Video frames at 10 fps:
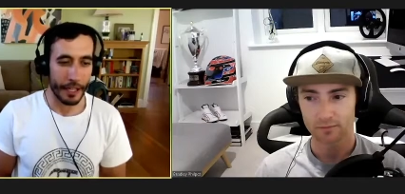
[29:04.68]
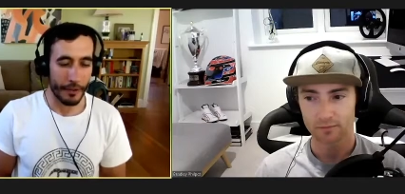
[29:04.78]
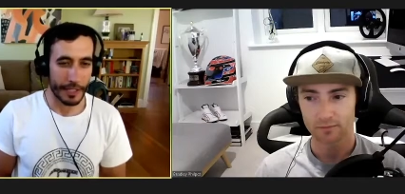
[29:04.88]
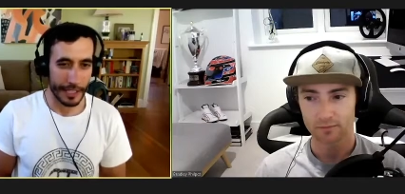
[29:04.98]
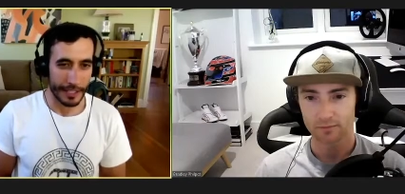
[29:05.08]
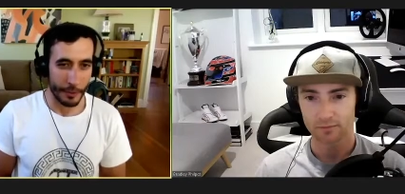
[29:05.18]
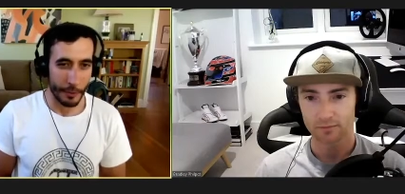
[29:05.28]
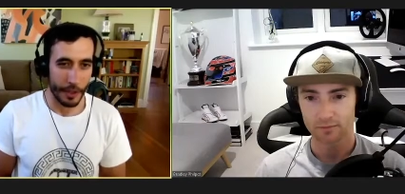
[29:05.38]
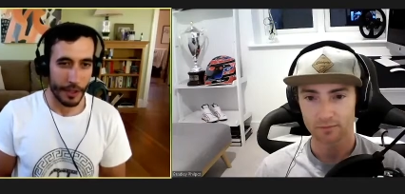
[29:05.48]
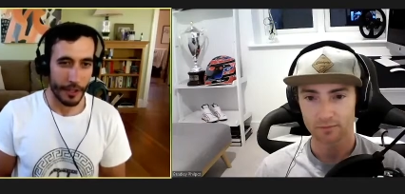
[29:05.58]
Speaker 1: conversation
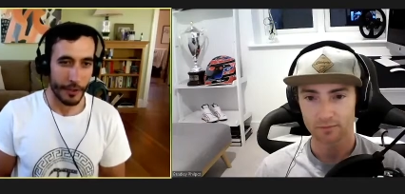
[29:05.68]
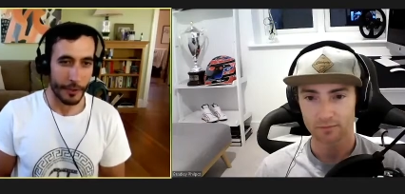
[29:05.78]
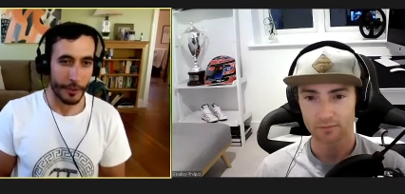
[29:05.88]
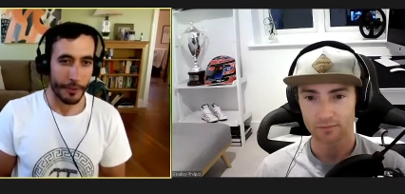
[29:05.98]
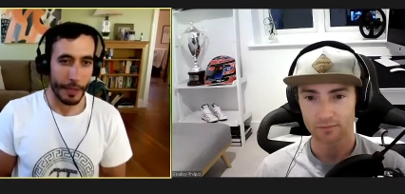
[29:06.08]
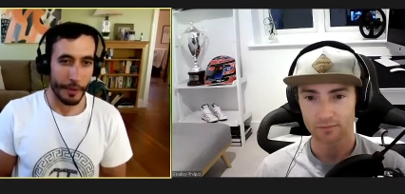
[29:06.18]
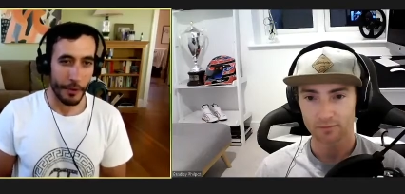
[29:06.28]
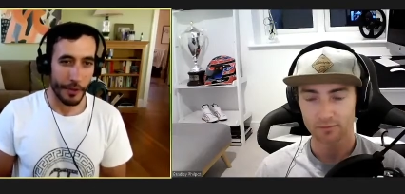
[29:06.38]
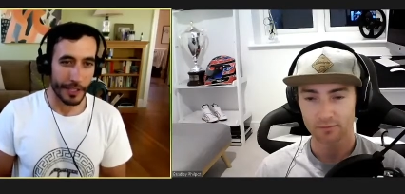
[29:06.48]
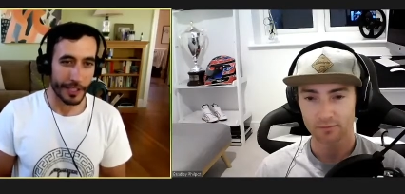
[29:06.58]
with you about
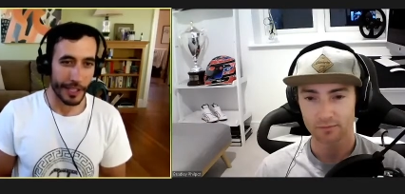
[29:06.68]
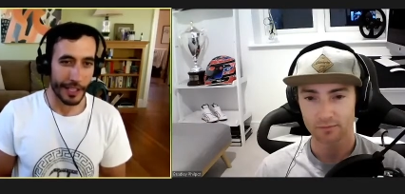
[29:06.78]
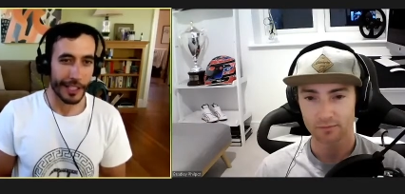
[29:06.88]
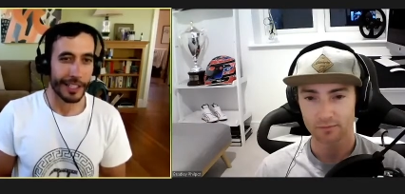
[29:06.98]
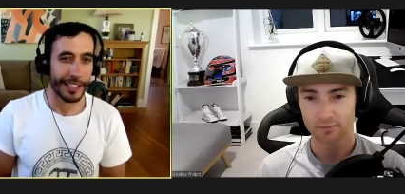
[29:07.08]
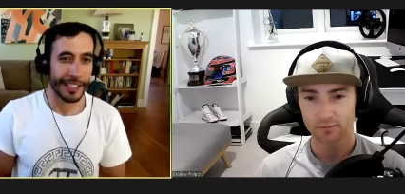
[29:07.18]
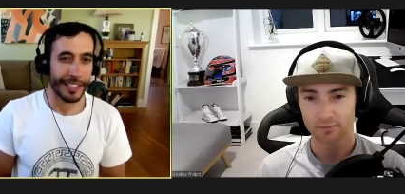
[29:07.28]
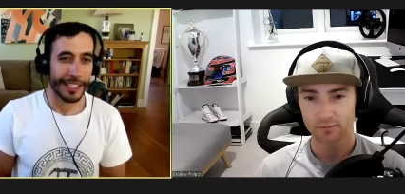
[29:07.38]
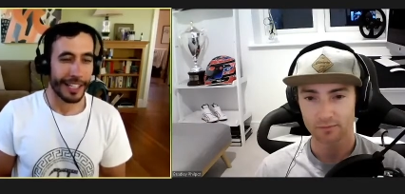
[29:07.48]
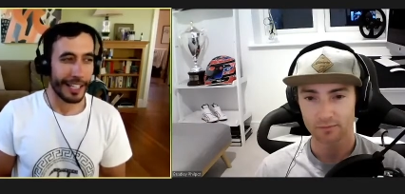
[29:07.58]
this car,
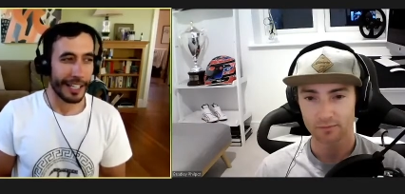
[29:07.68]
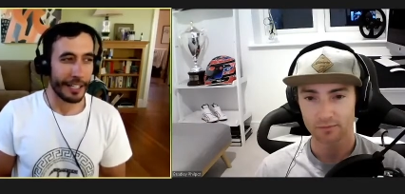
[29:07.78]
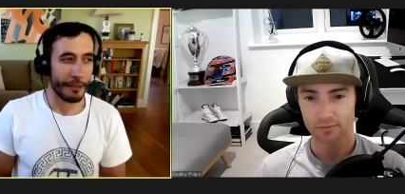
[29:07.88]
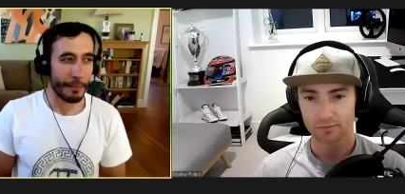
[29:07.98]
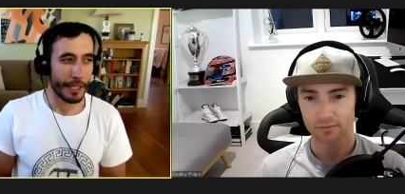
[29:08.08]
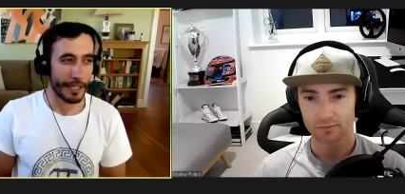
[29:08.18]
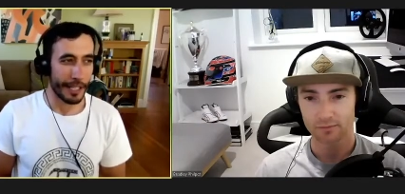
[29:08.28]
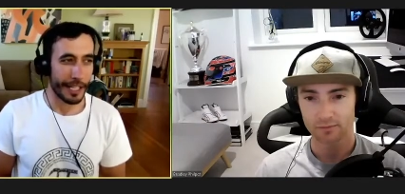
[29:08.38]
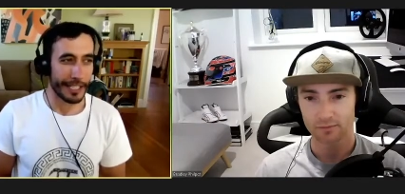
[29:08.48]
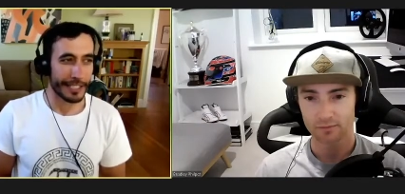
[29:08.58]
uh, but tell
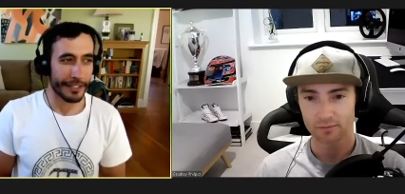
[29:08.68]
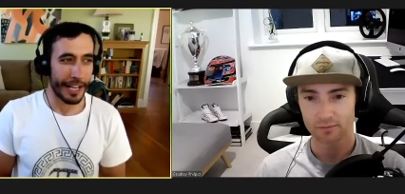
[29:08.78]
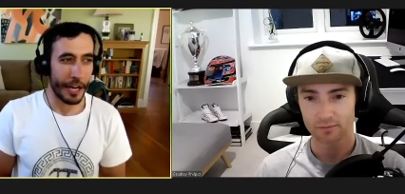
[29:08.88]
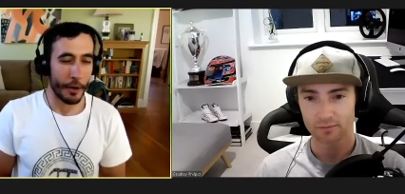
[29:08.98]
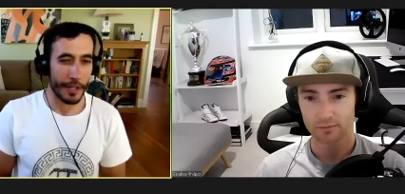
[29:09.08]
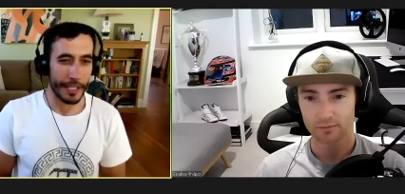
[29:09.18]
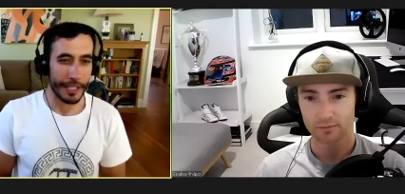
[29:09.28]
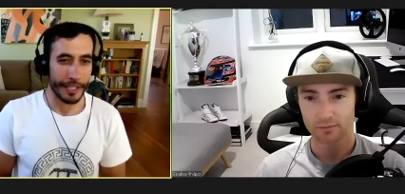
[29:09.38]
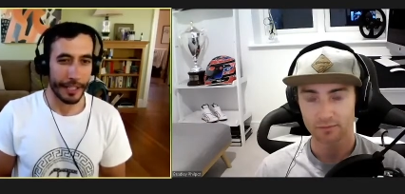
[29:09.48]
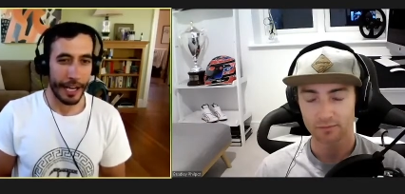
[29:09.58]
us how
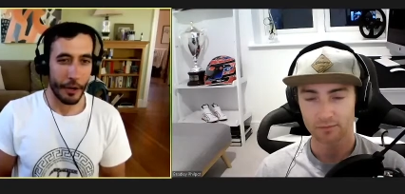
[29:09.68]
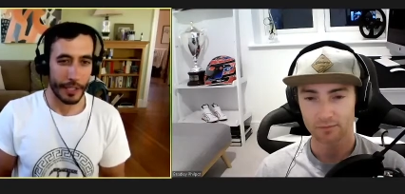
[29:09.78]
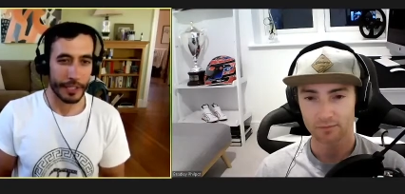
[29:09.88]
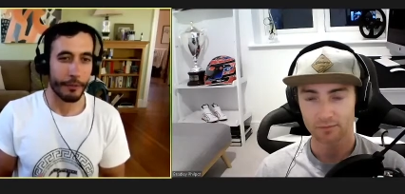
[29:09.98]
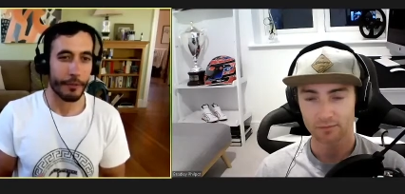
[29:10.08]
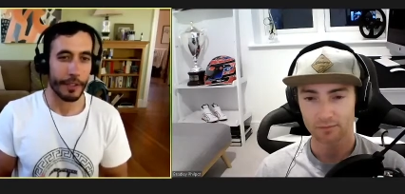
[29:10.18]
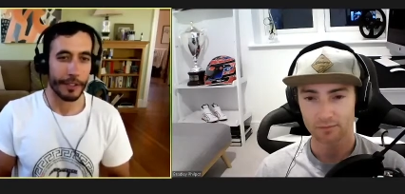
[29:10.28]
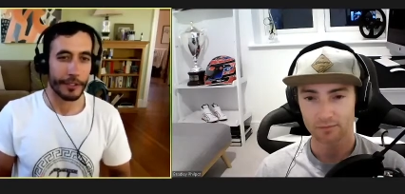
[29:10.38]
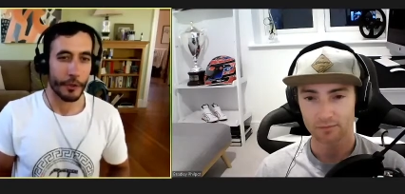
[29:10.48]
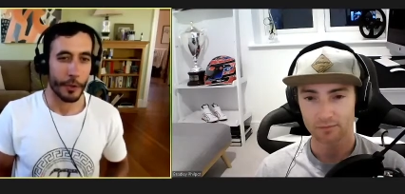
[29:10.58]
they, how does it feel
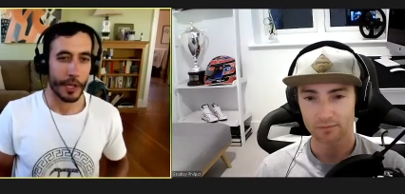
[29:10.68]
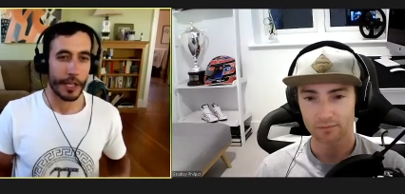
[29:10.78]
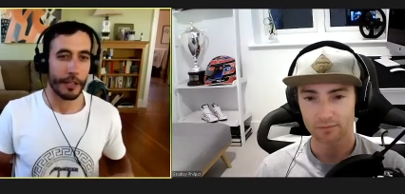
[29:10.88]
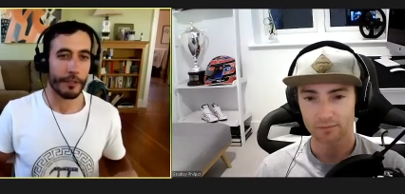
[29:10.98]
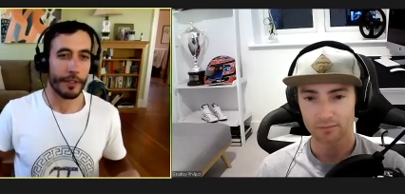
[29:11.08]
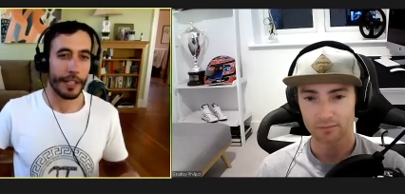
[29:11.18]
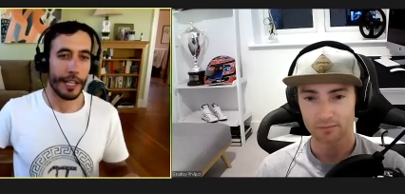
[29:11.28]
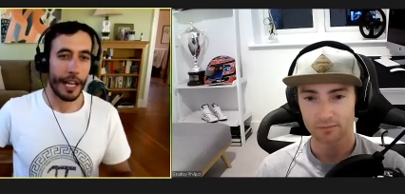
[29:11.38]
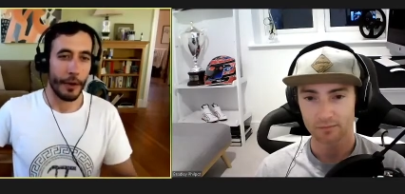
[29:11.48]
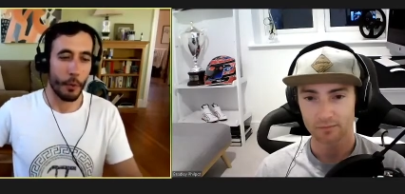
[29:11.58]
to drive,
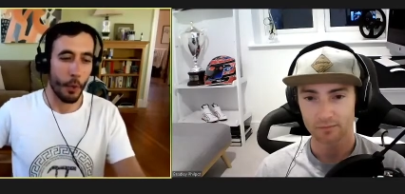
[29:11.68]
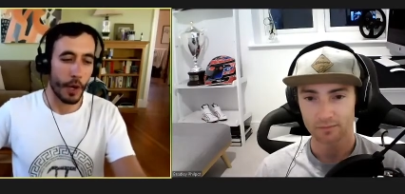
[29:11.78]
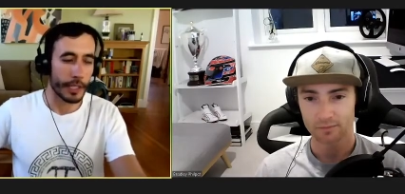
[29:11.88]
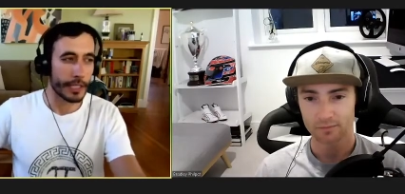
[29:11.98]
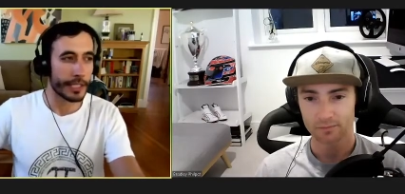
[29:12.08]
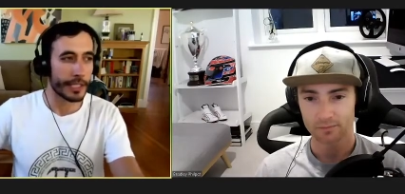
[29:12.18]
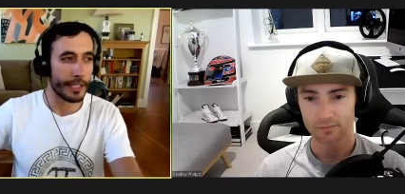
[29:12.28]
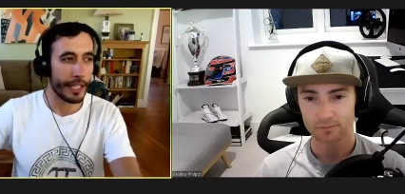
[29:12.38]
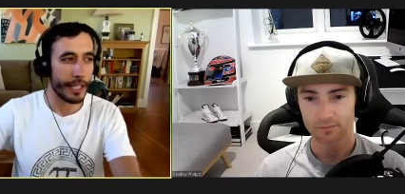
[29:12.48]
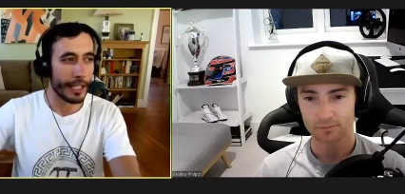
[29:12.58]
and what's
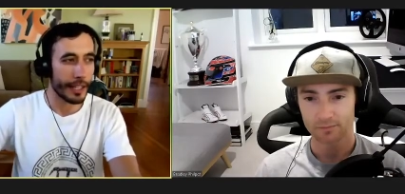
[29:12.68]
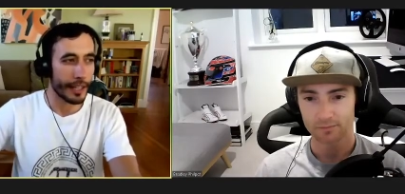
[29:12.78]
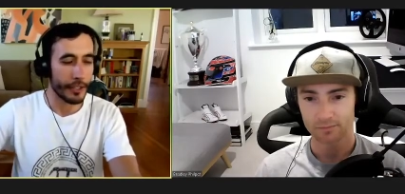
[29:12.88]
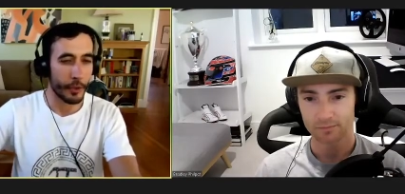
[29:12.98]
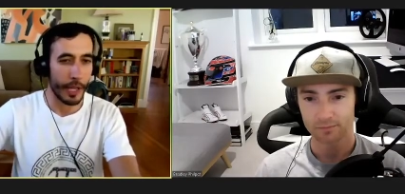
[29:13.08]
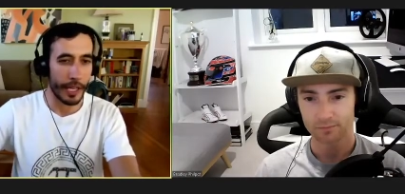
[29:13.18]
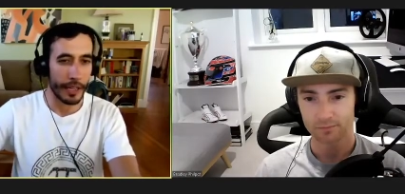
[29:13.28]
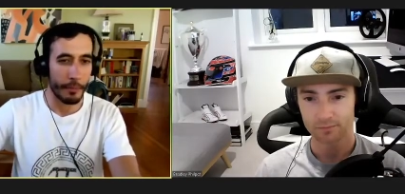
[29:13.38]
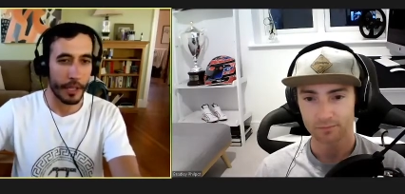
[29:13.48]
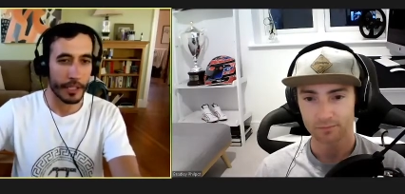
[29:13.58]
the thing you like the
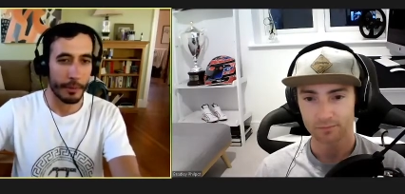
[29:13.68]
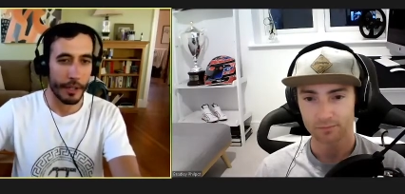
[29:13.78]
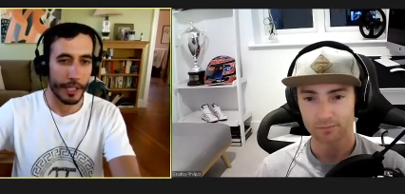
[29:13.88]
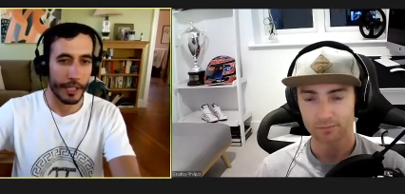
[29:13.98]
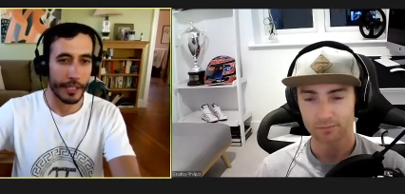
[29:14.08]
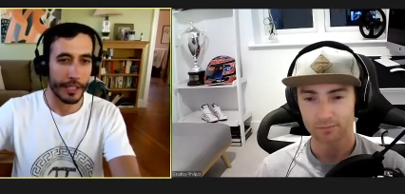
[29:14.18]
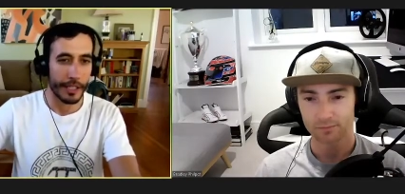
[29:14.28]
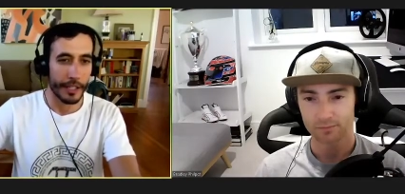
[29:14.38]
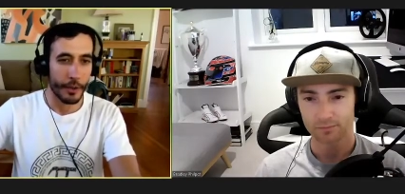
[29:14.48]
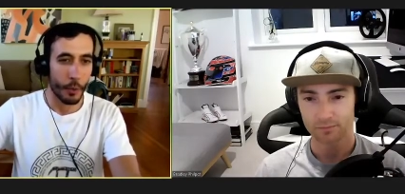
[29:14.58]
most about it?
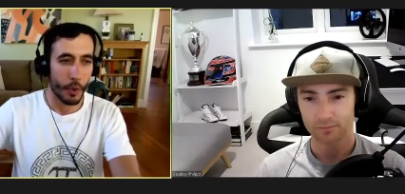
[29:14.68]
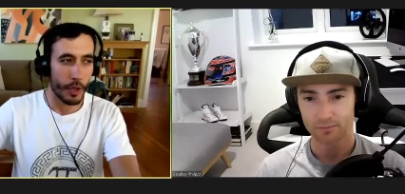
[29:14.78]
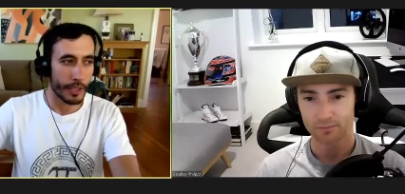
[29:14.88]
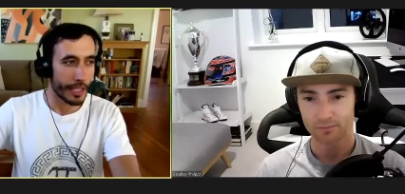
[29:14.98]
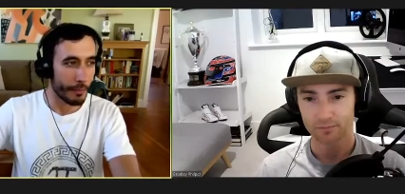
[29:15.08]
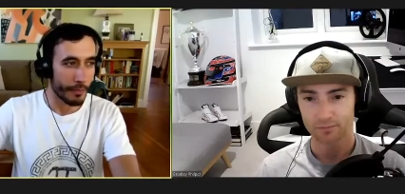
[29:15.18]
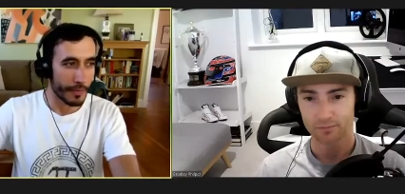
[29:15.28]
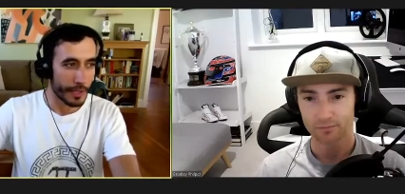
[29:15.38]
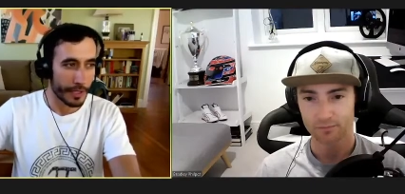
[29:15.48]
What and